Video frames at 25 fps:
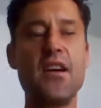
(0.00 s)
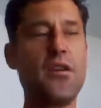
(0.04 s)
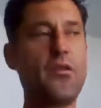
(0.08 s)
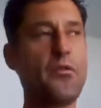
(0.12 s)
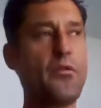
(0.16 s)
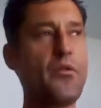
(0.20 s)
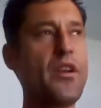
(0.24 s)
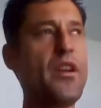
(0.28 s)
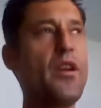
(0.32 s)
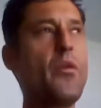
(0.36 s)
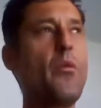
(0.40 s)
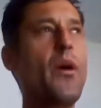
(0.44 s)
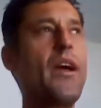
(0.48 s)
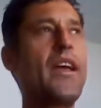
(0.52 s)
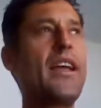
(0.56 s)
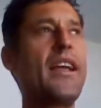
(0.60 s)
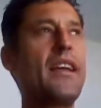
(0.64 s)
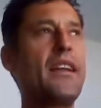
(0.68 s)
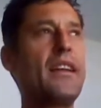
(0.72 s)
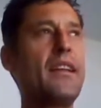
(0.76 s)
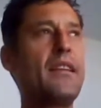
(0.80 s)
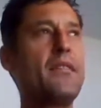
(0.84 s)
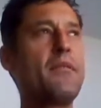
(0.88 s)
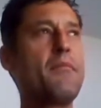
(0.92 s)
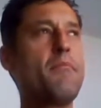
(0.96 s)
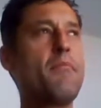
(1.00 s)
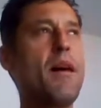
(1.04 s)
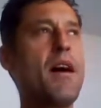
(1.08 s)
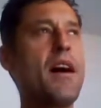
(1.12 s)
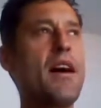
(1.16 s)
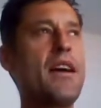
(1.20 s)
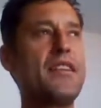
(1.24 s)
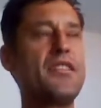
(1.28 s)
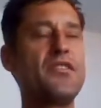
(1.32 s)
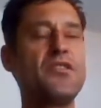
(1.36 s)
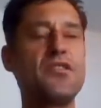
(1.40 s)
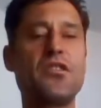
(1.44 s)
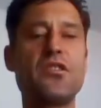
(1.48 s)
Reawakening the
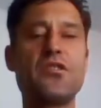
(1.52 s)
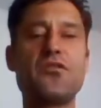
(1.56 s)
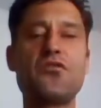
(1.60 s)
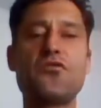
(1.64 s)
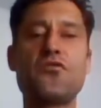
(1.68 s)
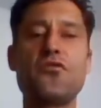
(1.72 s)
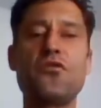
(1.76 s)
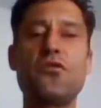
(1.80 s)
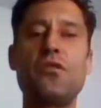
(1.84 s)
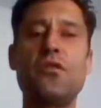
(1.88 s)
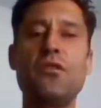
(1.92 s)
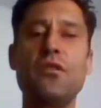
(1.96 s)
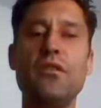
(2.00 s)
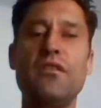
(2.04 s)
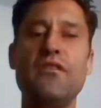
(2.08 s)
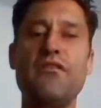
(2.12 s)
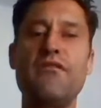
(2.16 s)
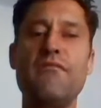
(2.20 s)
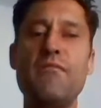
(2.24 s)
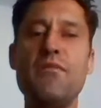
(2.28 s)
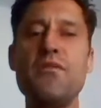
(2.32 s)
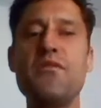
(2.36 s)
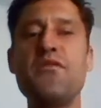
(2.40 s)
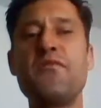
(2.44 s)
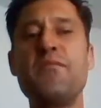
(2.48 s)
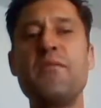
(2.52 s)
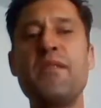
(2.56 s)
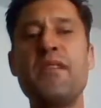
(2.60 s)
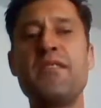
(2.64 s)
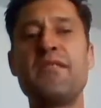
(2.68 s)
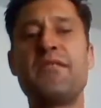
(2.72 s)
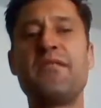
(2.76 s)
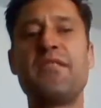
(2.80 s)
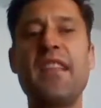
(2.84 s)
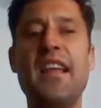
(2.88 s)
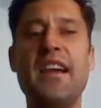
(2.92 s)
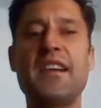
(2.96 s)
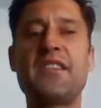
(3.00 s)
mind's control of
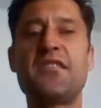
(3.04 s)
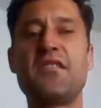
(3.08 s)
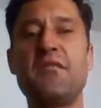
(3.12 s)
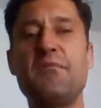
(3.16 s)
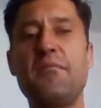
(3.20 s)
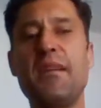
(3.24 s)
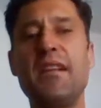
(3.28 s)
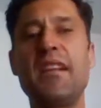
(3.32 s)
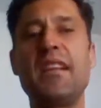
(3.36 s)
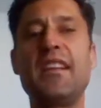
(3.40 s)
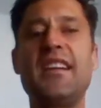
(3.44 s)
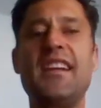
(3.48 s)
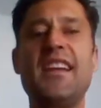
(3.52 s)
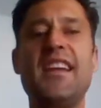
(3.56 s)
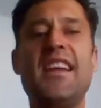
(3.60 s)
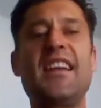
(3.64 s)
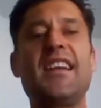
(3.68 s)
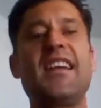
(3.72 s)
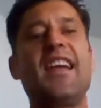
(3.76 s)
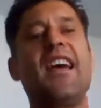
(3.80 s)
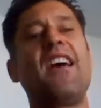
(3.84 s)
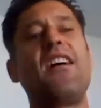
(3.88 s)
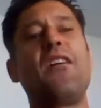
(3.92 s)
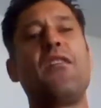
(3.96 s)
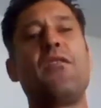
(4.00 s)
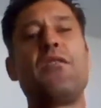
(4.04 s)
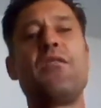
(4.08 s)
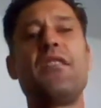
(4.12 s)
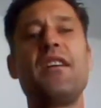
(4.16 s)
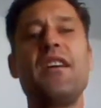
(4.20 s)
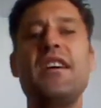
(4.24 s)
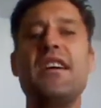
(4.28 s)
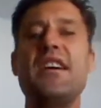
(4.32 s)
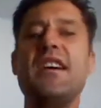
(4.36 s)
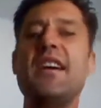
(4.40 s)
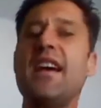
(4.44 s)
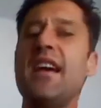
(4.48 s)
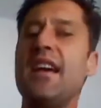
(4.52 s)
movement, flexibility, and health.
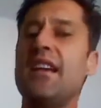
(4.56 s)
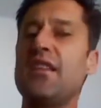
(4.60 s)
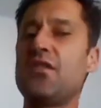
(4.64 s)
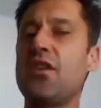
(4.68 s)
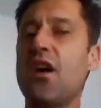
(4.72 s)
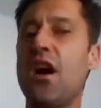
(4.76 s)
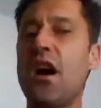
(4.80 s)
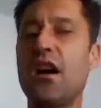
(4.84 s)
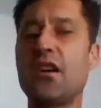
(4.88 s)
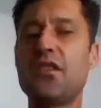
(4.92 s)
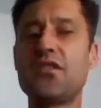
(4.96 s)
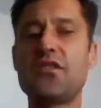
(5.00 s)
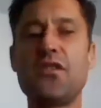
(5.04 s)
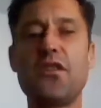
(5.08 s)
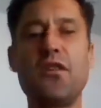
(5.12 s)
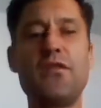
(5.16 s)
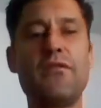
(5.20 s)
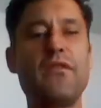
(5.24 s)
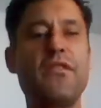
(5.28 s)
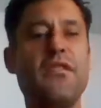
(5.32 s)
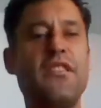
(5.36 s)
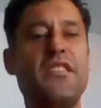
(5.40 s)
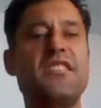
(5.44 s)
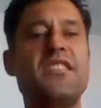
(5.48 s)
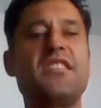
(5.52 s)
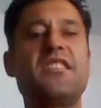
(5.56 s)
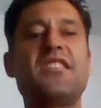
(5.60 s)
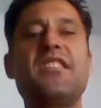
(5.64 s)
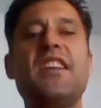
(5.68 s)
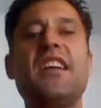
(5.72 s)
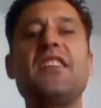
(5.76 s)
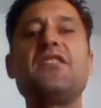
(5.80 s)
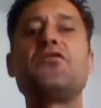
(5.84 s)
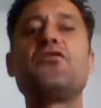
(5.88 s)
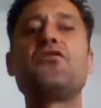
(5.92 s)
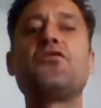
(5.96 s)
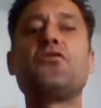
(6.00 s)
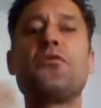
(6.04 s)
And talks over the
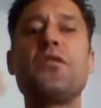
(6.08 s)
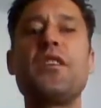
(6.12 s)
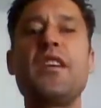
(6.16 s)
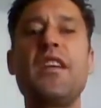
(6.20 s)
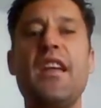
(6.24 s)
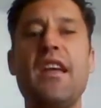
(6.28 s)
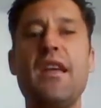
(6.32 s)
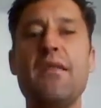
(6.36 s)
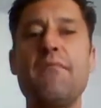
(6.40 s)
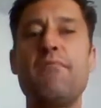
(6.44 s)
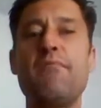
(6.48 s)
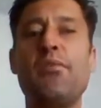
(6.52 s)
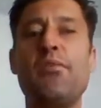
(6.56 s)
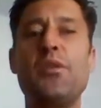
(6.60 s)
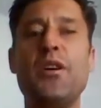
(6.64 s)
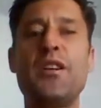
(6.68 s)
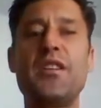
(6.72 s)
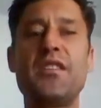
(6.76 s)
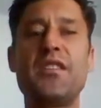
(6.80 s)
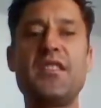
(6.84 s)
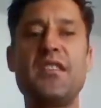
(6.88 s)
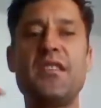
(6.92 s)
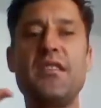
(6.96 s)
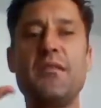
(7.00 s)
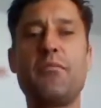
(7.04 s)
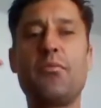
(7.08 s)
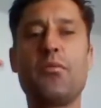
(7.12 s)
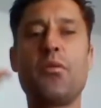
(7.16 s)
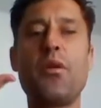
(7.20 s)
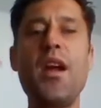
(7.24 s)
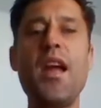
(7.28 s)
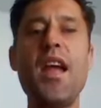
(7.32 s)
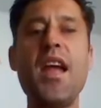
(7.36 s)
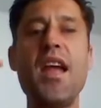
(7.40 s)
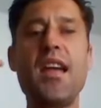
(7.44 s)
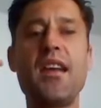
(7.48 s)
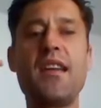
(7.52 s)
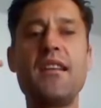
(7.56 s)
sensory input to the
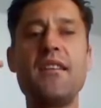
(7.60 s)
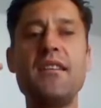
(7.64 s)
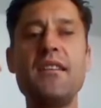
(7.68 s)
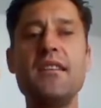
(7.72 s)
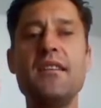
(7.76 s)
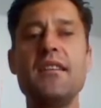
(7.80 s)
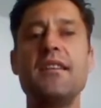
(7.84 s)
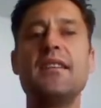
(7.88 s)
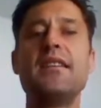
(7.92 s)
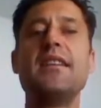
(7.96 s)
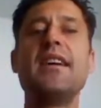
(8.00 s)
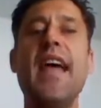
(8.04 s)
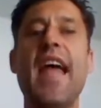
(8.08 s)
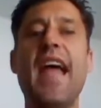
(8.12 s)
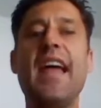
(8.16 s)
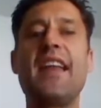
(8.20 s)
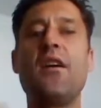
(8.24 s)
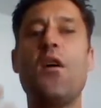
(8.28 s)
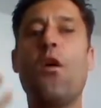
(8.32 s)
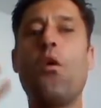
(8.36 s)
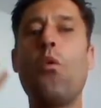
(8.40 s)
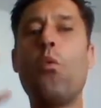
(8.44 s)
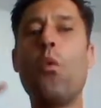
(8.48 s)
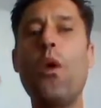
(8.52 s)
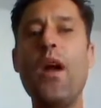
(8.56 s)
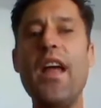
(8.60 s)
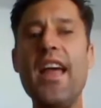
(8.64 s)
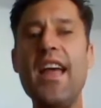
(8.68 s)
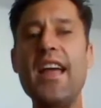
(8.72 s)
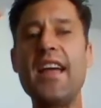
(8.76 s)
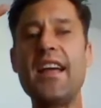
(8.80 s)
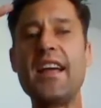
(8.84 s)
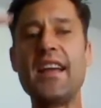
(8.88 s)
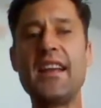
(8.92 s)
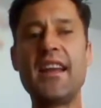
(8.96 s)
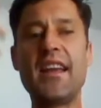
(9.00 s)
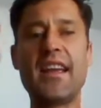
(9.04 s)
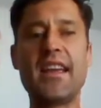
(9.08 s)
brain and
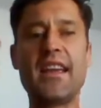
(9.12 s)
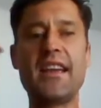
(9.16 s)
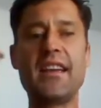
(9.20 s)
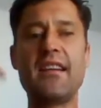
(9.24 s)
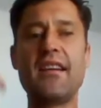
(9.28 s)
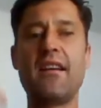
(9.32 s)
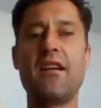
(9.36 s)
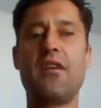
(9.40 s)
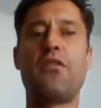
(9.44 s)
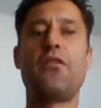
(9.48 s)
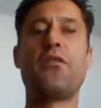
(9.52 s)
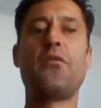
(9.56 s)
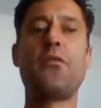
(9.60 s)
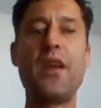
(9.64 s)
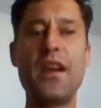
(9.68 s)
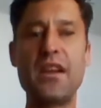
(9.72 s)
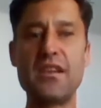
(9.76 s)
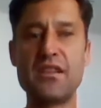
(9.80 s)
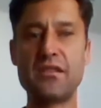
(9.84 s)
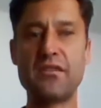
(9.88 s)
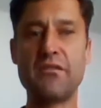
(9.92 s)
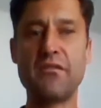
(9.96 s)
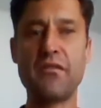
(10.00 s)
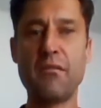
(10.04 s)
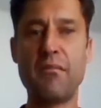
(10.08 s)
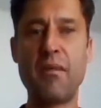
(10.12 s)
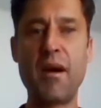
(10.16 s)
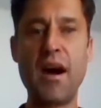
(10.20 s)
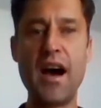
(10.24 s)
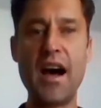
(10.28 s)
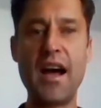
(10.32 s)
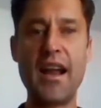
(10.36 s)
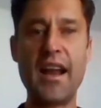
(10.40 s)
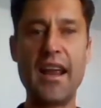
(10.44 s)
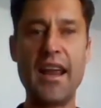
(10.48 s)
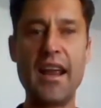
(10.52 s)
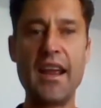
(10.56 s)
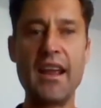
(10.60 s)
awakening the rest of the
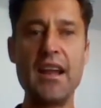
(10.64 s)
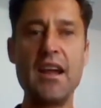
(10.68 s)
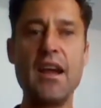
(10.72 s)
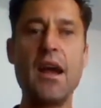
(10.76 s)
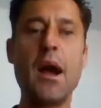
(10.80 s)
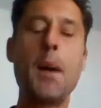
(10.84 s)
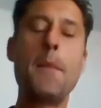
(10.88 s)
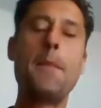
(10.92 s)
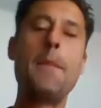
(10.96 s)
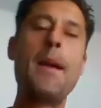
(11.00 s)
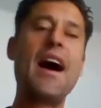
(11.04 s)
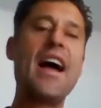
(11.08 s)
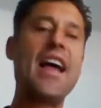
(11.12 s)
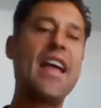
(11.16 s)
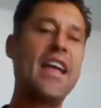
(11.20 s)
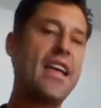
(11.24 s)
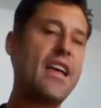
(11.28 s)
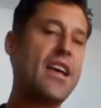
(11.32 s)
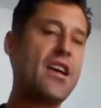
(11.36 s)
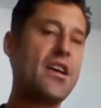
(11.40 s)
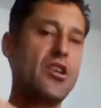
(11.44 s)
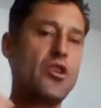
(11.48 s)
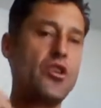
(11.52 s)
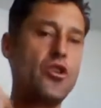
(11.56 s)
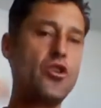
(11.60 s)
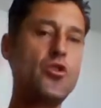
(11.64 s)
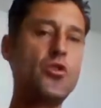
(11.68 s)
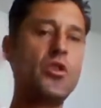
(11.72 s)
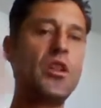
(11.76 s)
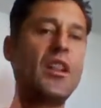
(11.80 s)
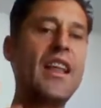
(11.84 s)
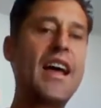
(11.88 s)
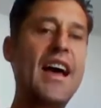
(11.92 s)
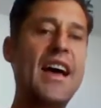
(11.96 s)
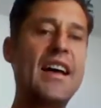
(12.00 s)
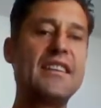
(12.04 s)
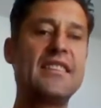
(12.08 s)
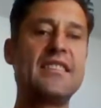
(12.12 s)
body by
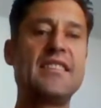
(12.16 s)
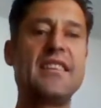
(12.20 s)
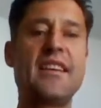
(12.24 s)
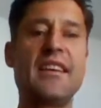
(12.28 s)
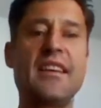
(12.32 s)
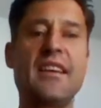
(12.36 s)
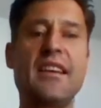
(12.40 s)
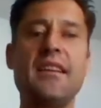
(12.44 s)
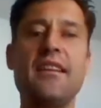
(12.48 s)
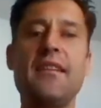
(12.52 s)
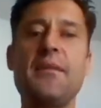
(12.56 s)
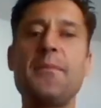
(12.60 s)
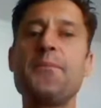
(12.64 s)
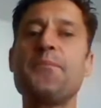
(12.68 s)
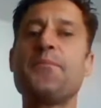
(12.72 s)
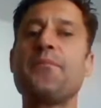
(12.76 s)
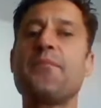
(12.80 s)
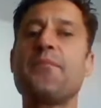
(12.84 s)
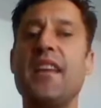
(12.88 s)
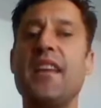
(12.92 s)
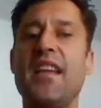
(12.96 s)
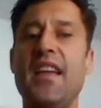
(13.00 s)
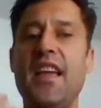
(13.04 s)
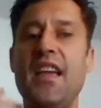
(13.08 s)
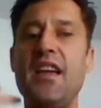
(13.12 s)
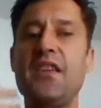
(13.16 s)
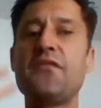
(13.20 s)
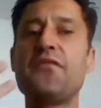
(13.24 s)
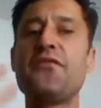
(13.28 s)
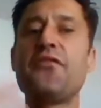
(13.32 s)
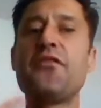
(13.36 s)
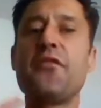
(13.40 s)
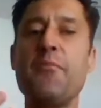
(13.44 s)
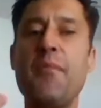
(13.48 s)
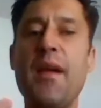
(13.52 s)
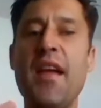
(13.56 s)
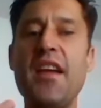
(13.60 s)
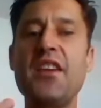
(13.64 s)
utilizing
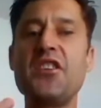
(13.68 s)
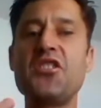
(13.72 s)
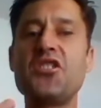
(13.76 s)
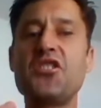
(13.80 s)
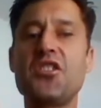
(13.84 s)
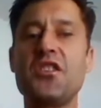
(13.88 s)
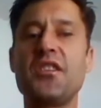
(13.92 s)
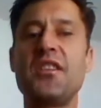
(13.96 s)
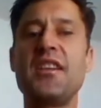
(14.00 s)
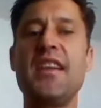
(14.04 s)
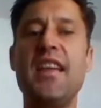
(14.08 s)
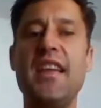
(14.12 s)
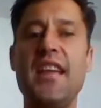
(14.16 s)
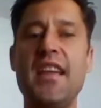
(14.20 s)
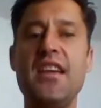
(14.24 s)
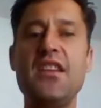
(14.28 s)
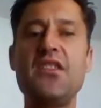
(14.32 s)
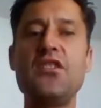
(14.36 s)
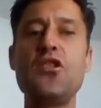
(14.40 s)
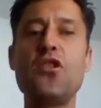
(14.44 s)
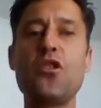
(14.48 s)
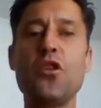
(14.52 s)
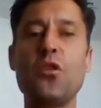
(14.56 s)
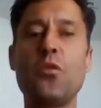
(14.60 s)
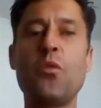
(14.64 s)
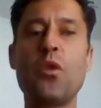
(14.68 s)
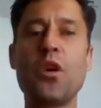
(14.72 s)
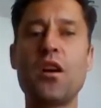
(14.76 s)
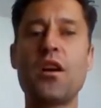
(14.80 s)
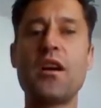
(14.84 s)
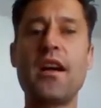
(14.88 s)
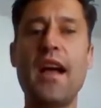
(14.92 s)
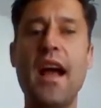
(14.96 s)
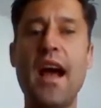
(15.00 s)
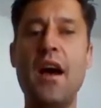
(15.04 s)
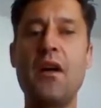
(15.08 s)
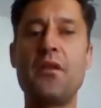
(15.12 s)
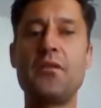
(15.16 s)
information in your
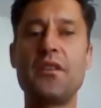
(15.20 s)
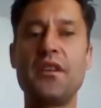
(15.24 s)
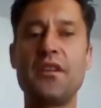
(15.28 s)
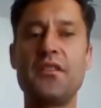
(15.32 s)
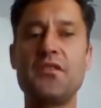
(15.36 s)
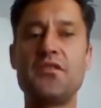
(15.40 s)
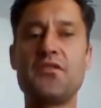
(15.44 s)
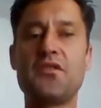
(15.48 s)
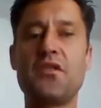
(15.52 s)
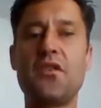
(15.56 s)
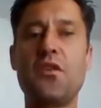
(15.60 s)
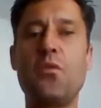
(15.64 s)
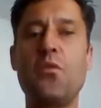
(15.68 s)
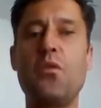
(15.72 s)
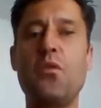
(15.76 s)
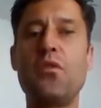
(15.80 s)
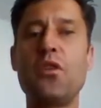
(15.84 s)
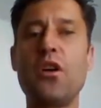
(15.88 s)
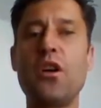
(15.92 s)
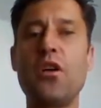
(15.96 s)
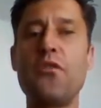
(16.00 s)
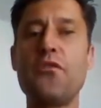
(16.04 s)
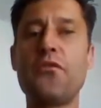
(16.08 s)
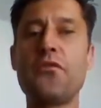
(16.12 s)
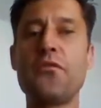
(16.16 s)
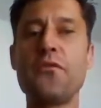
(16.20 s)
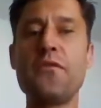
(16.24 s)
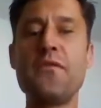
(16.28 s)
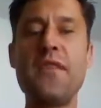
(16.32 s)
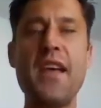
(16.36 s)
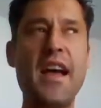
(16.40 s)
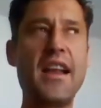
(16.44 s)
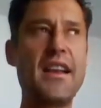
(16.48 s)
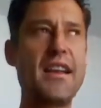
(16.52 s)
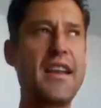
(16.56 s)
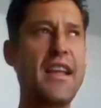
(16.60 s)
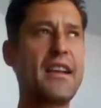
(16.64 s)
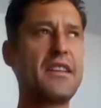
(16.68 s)
workout. And so we'll go through
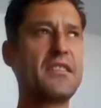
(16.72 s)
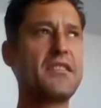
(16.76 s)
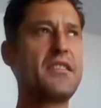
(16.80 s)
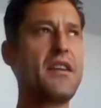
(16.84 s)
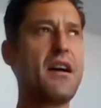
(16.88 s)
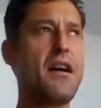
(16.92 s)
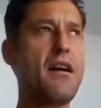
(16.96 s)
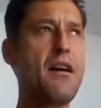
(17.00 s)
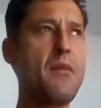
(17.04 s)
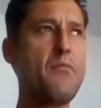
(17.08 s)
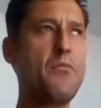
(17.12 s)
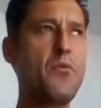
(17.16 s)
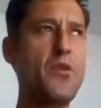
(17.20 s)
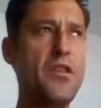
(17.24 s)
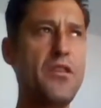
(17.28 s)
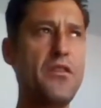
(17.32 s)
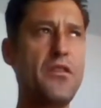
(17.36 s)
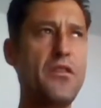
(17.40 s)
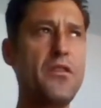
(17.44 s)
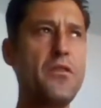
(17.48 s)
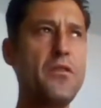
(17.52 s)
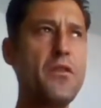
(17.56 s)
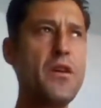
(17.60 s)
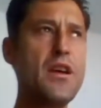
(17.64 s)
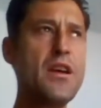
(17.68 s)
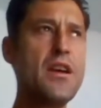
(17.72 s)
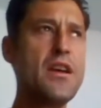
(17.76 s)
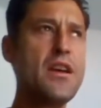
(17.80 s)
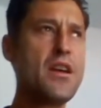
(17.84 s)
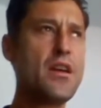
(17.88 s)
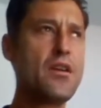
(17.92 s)
that next time with you.